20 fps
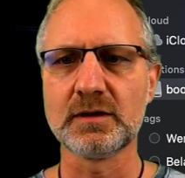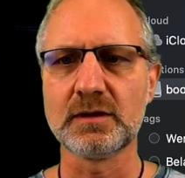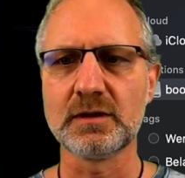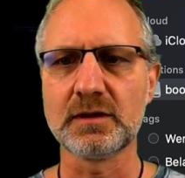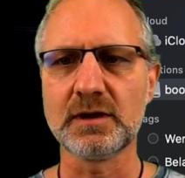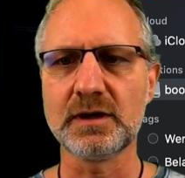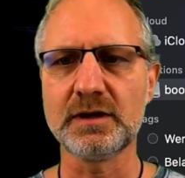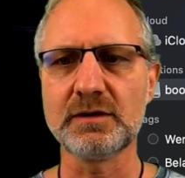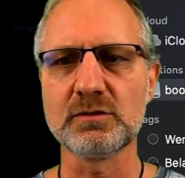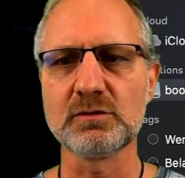
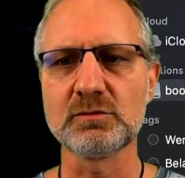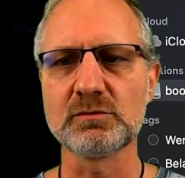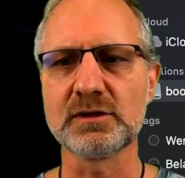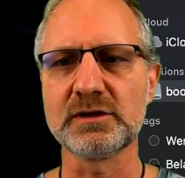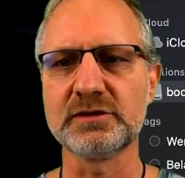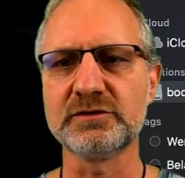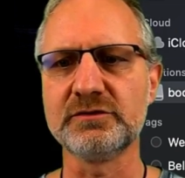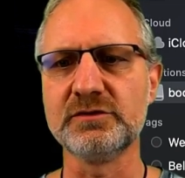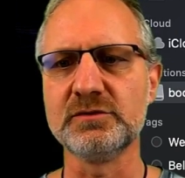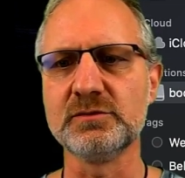I
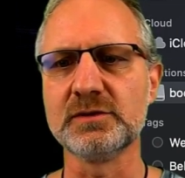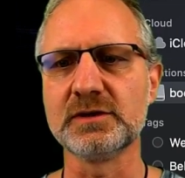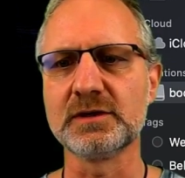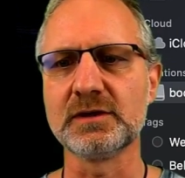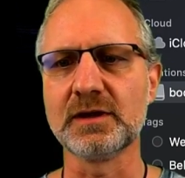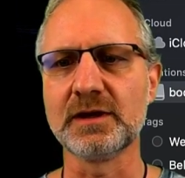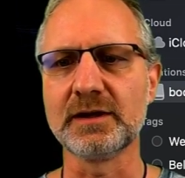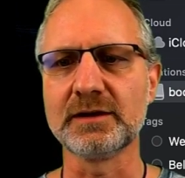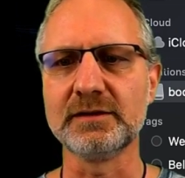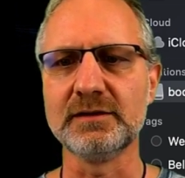always do it
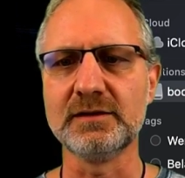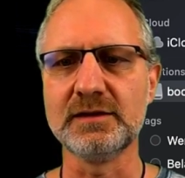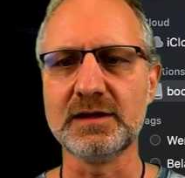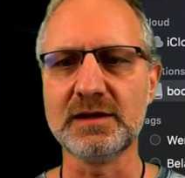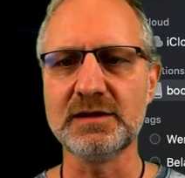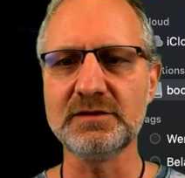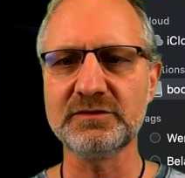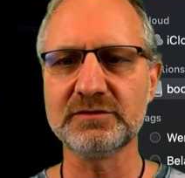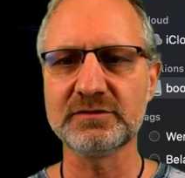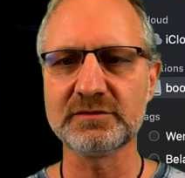like
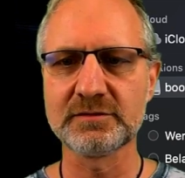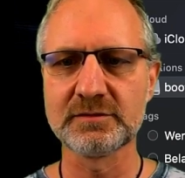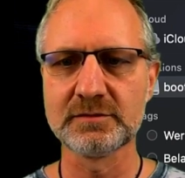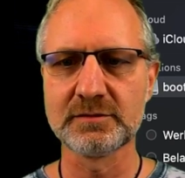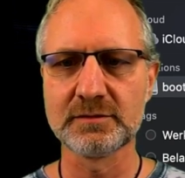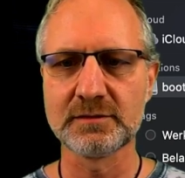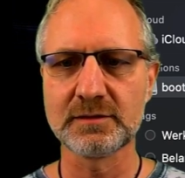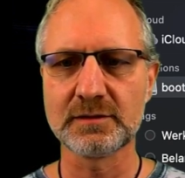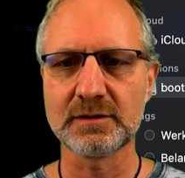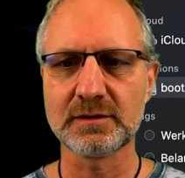this.
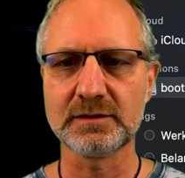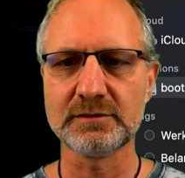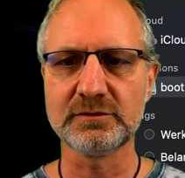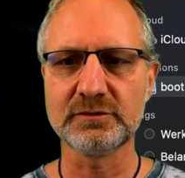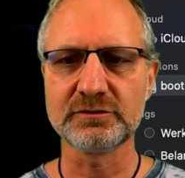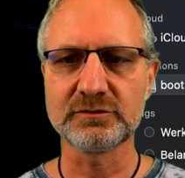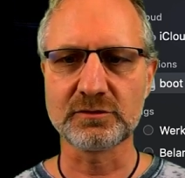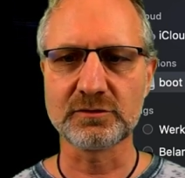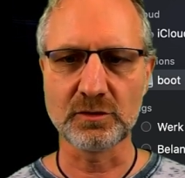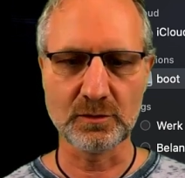I
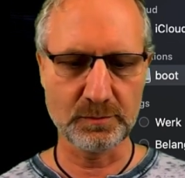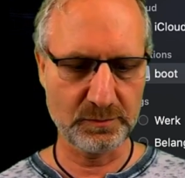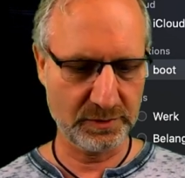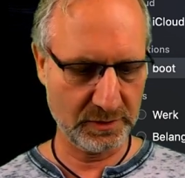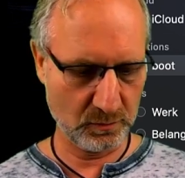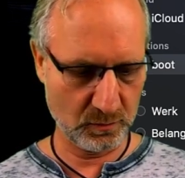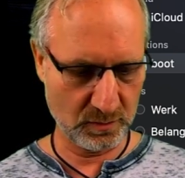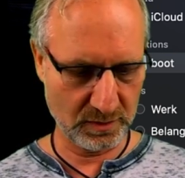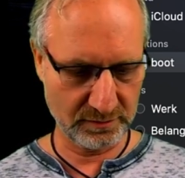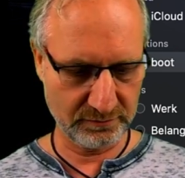just copy
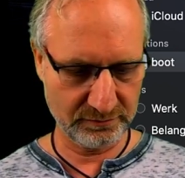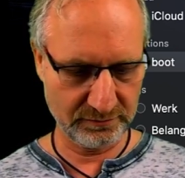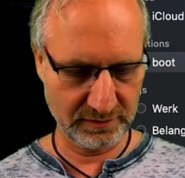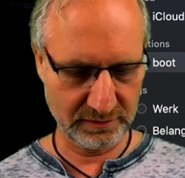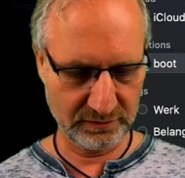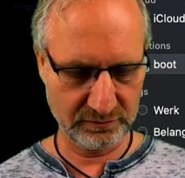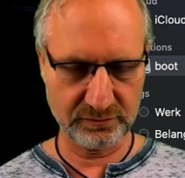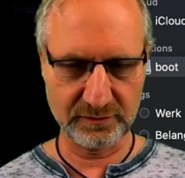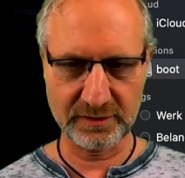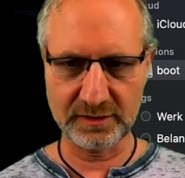one of these
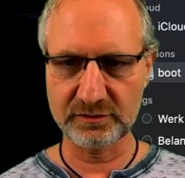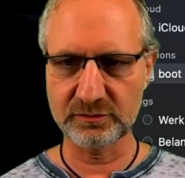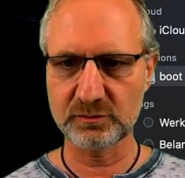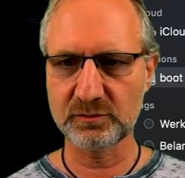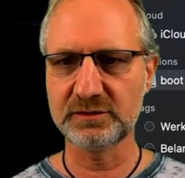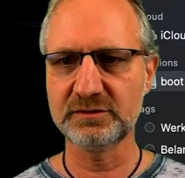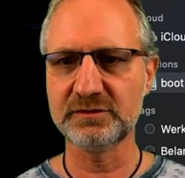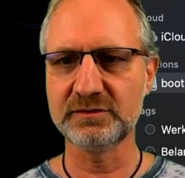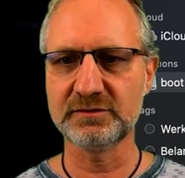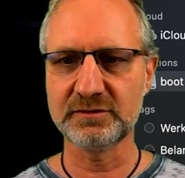files,
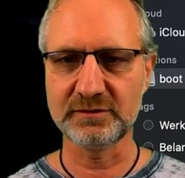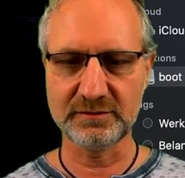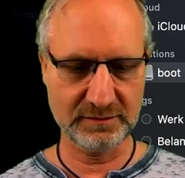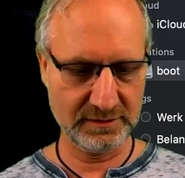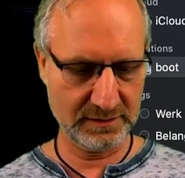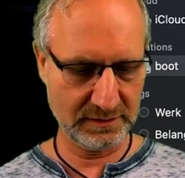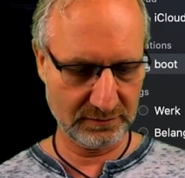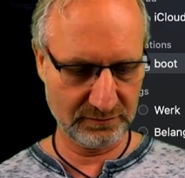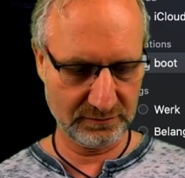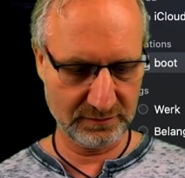which is a
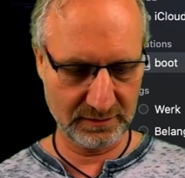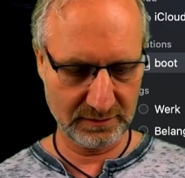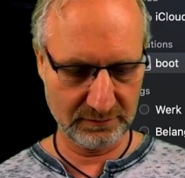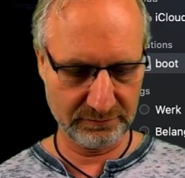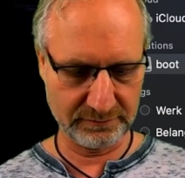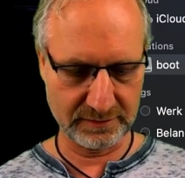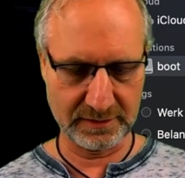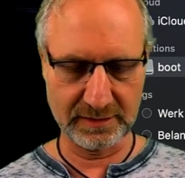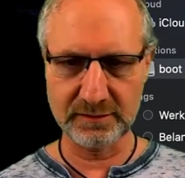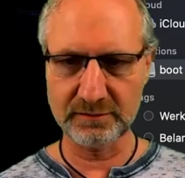txt
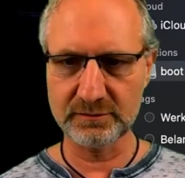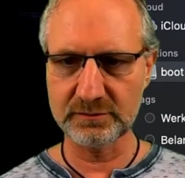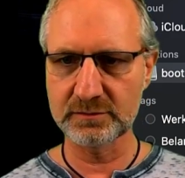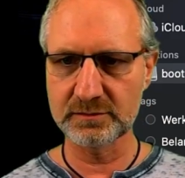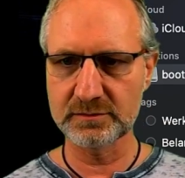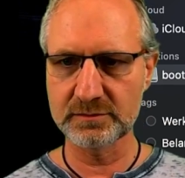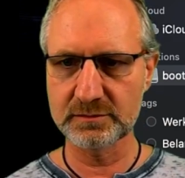file.